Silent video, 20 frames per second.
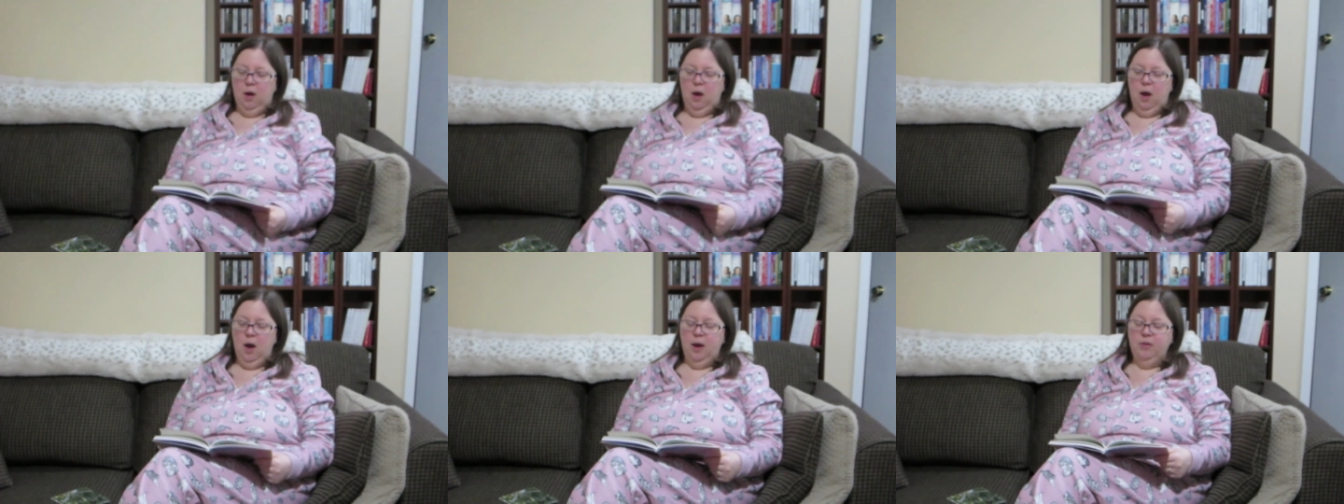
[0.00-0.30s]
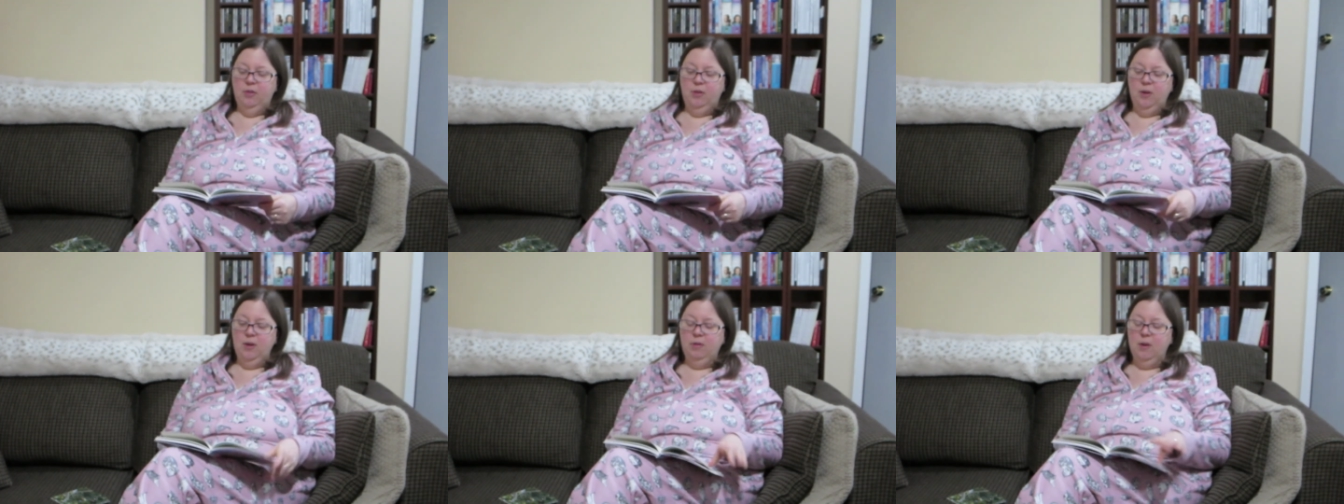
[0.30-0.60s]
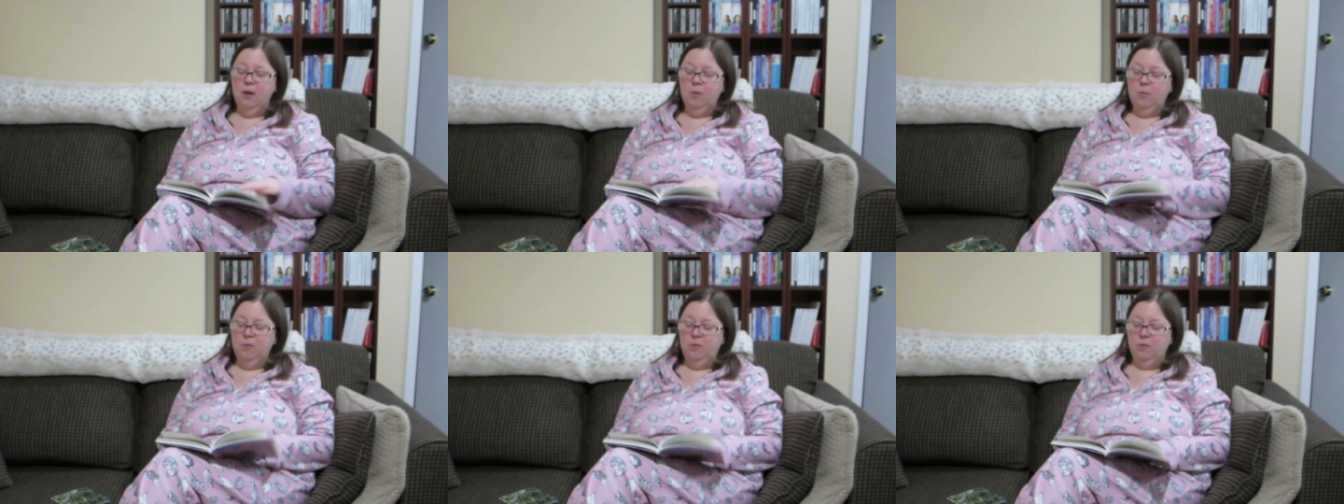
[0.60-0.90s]
I think
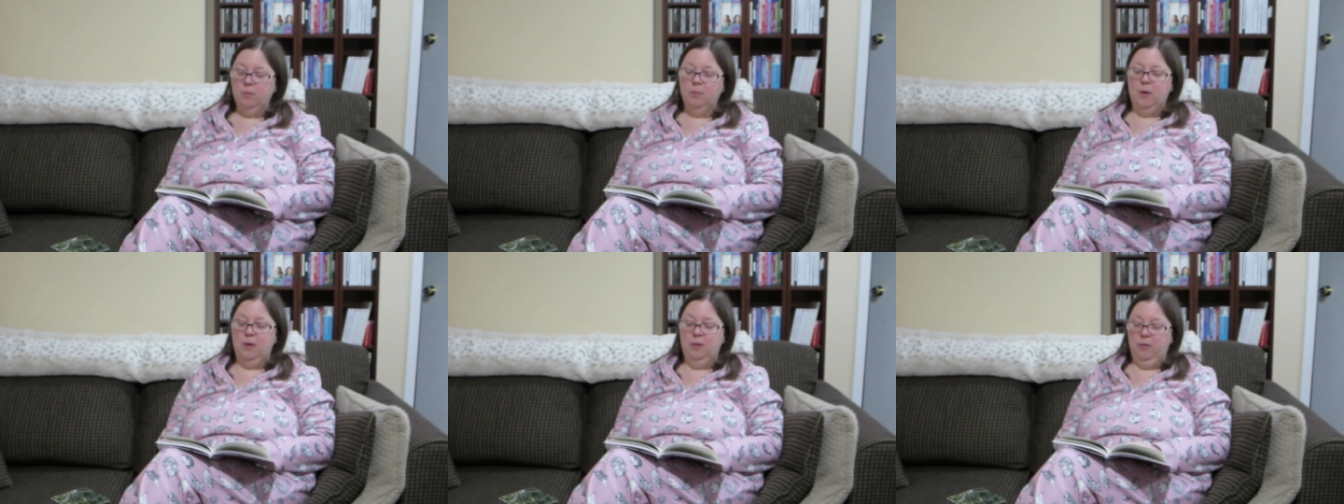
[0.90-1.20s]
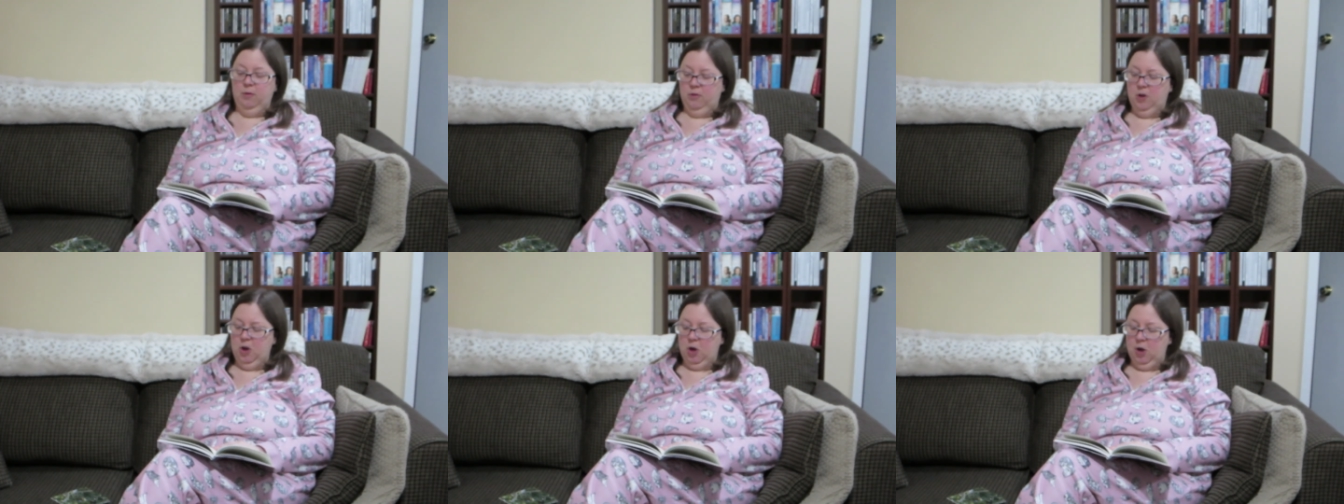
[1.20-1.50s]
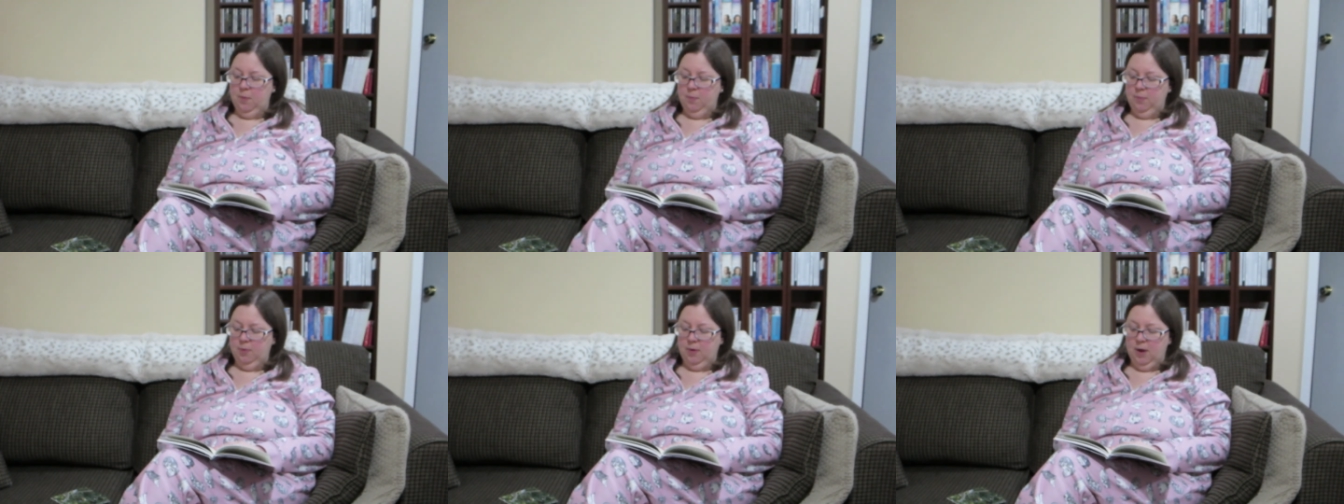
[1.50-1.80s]
that was around the
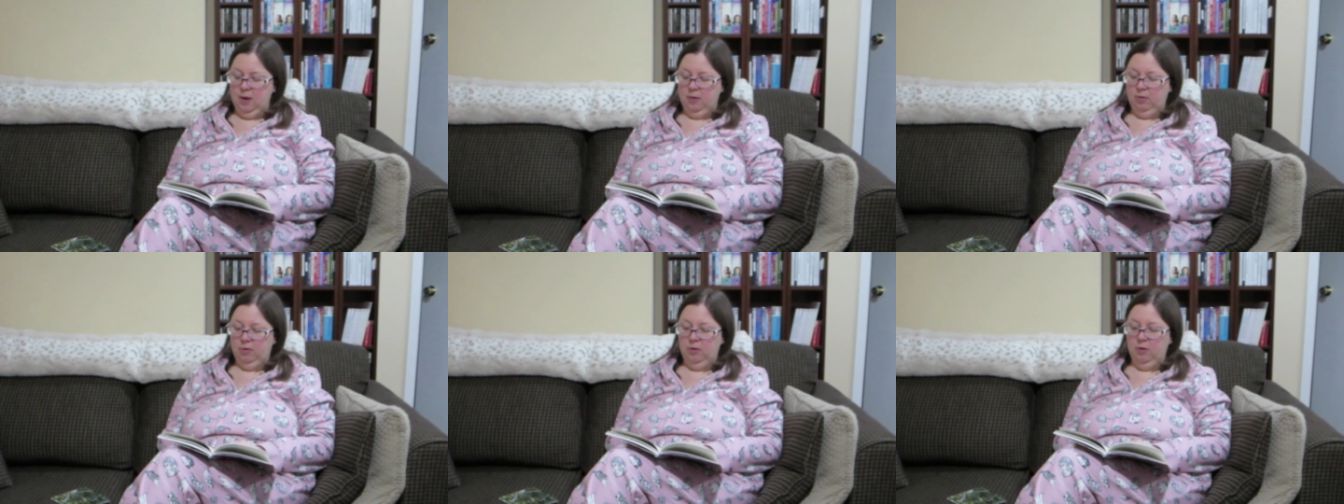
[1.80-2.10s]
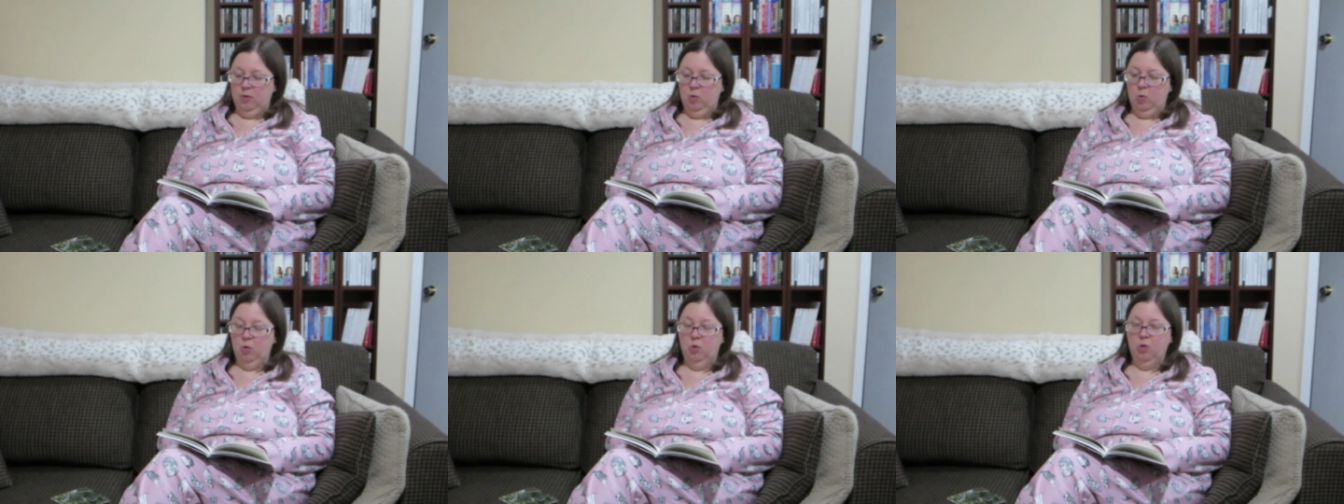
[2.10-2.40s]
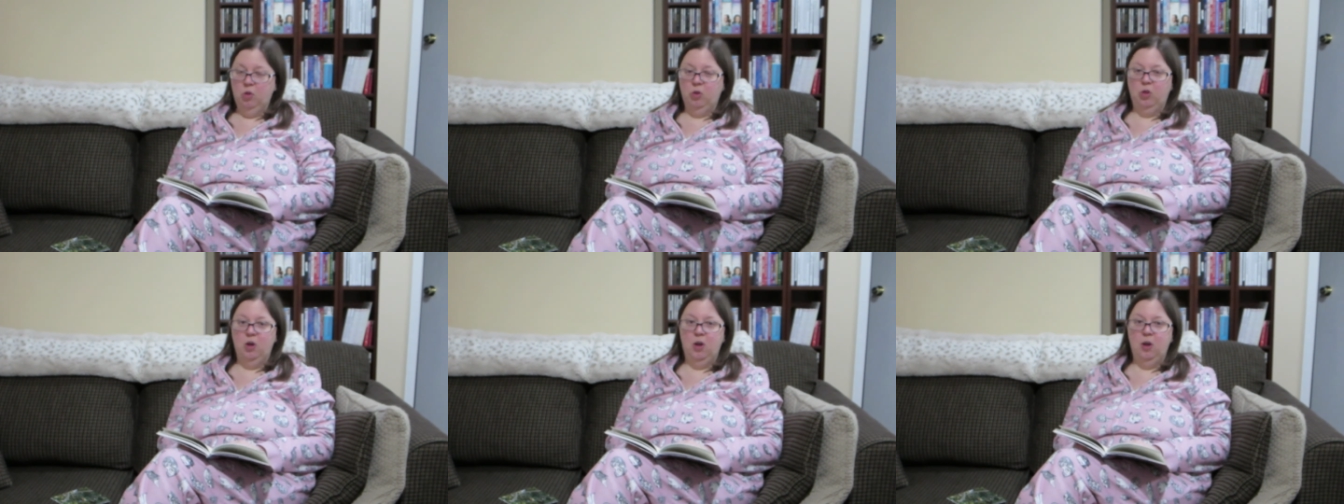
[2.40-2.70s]
time that the whole
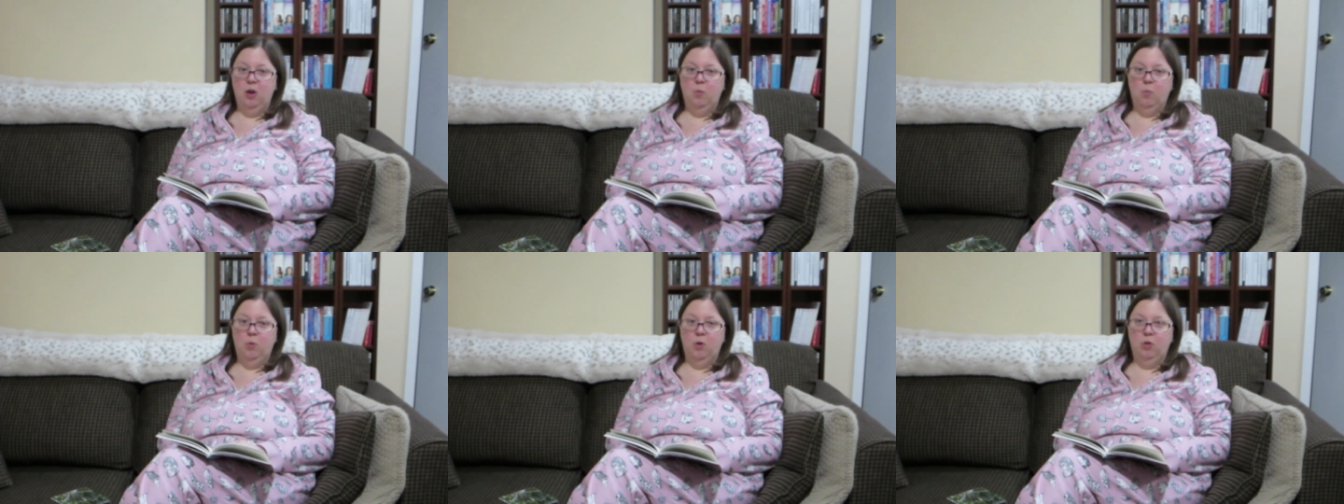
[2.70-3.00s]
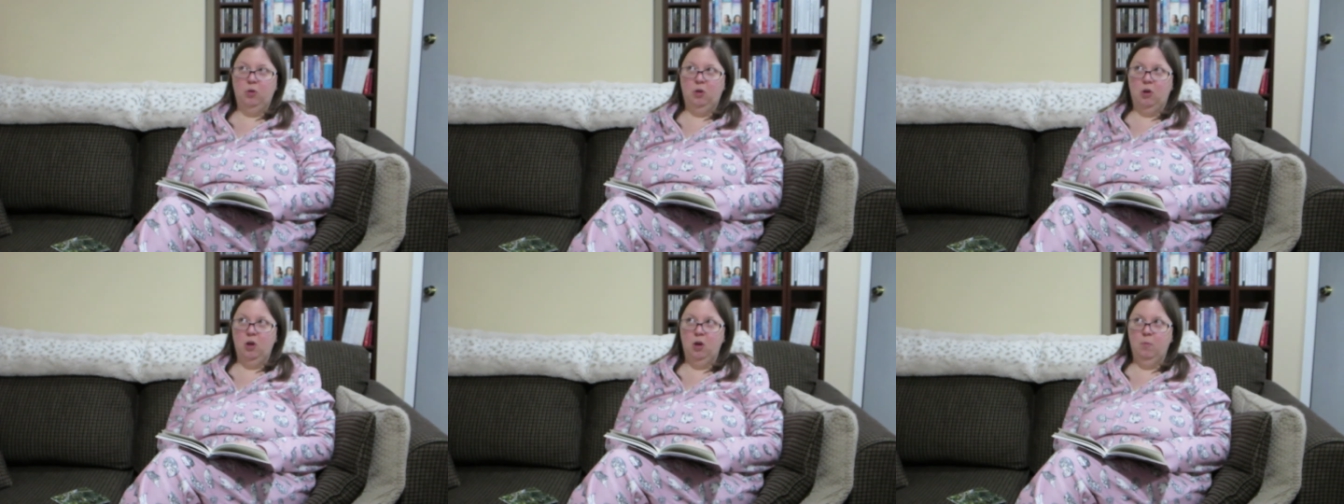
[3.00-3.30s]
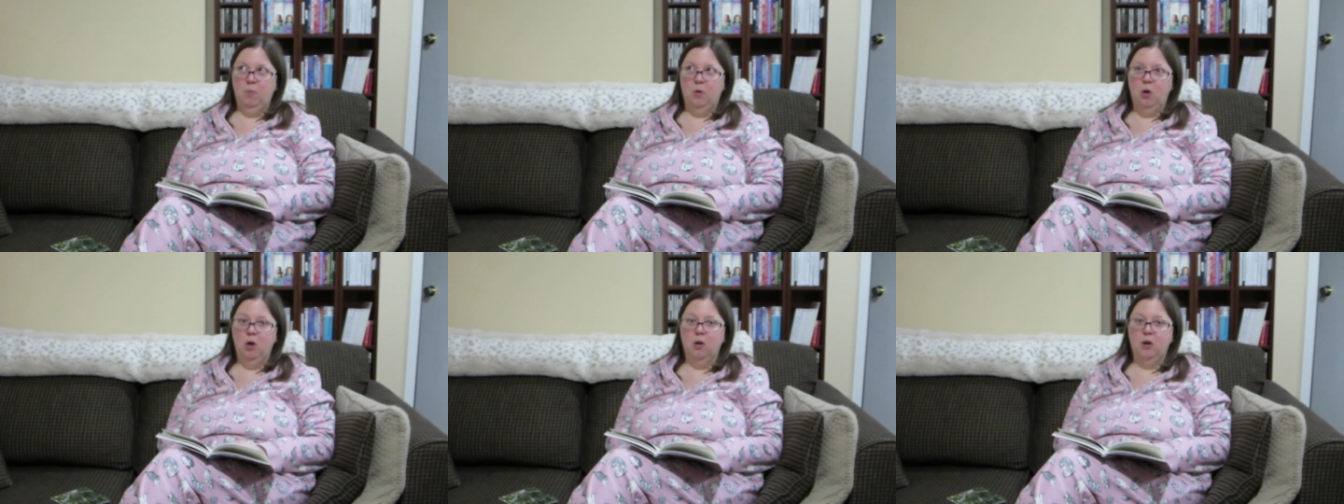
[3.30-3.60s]
thing with
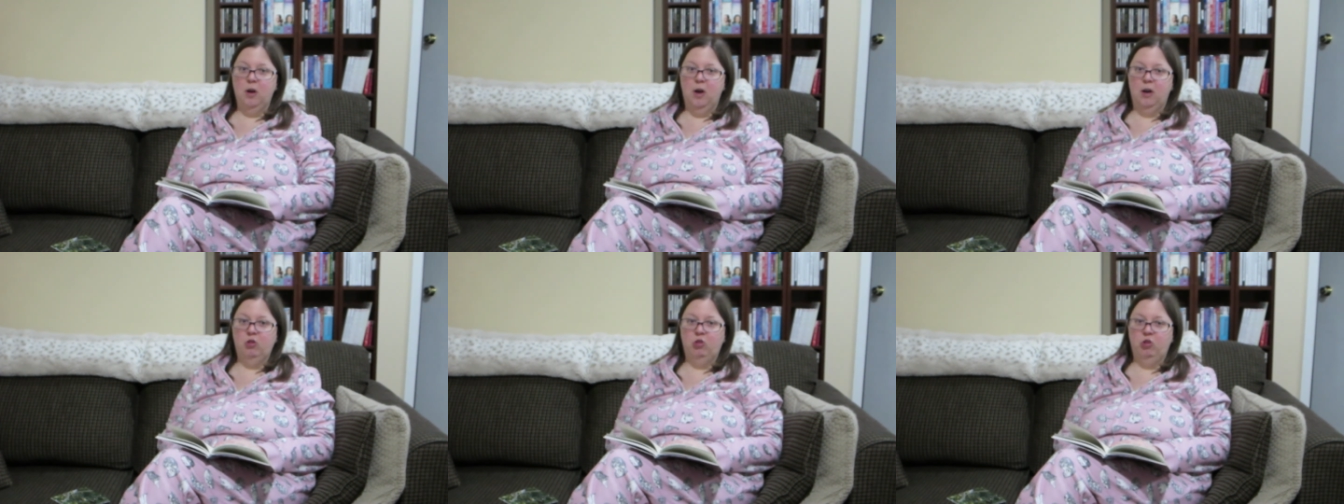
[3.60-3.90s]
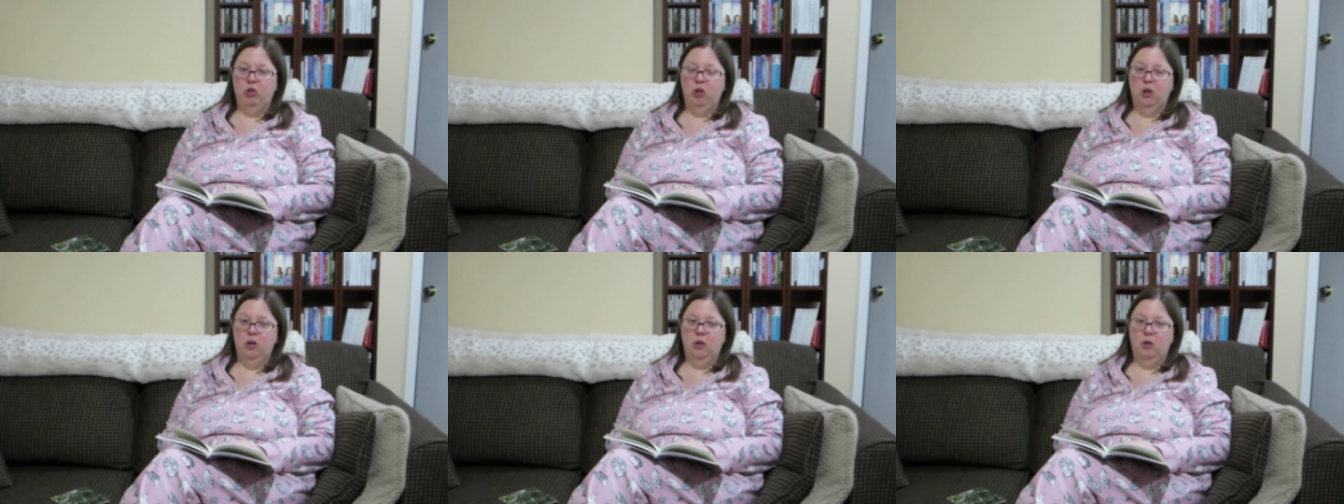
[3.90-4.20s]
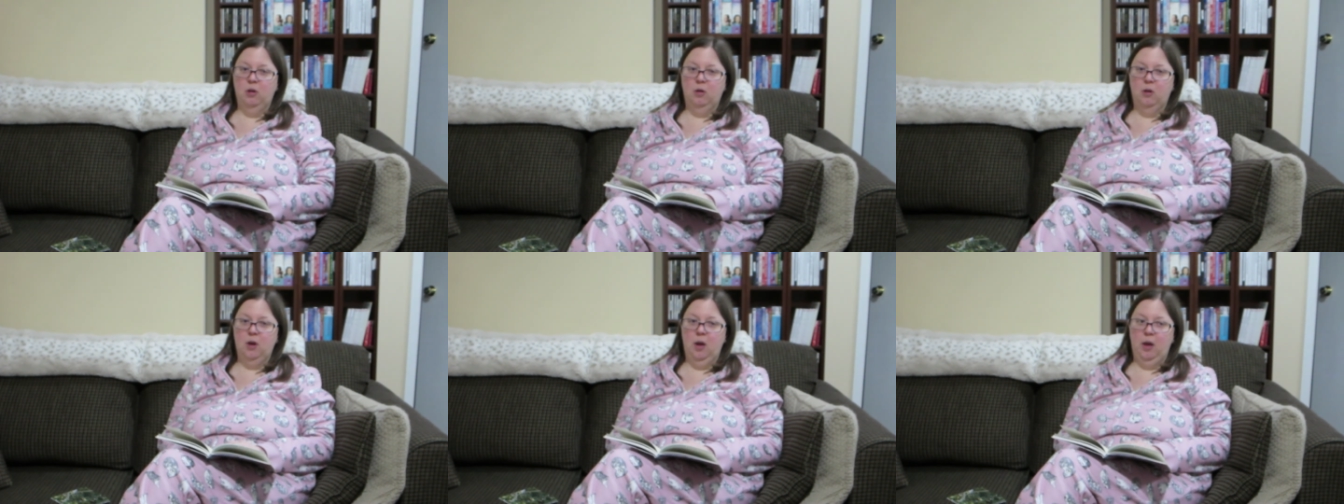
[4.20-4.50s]
Kim
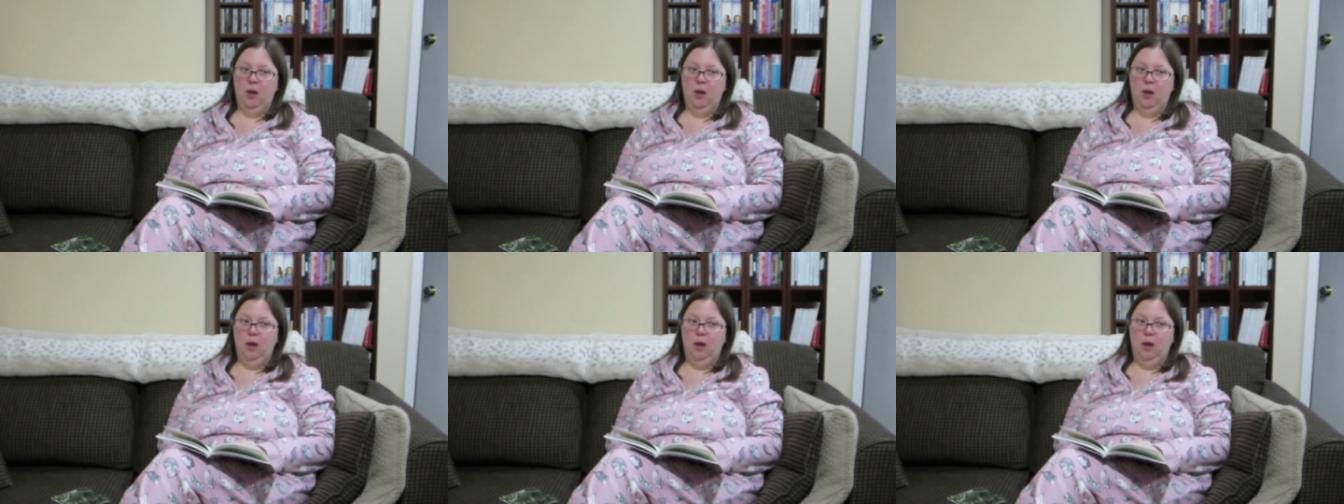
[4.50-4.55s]
Kardashian